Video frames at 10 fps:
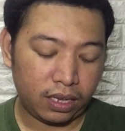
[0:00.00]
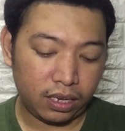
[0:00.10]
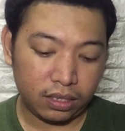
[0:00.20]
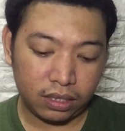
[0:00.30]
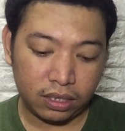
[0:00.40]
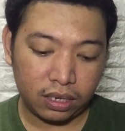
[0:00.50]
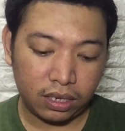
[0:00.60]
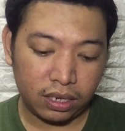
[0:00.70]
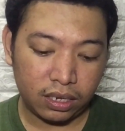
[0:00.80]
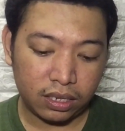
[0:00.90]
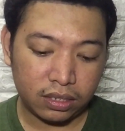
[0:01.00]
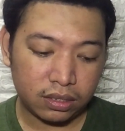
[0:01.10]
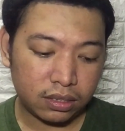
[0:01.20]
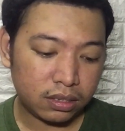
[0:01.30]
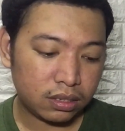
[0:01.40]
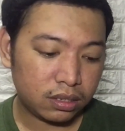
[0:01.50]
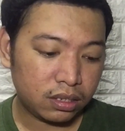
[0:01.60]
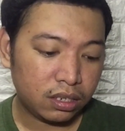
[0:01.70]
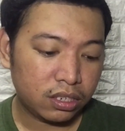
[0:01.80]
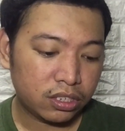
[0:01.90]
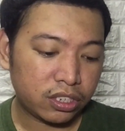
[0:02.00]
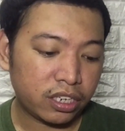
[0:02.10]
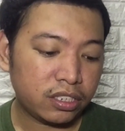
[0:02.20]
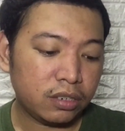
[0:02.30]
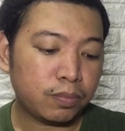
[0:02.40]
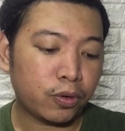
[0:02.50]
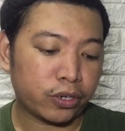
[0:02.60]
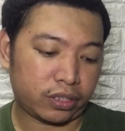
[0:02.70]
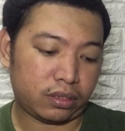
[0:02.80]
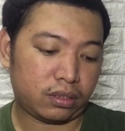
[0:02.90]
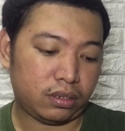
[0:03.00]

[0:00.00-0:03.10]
And then, charging port.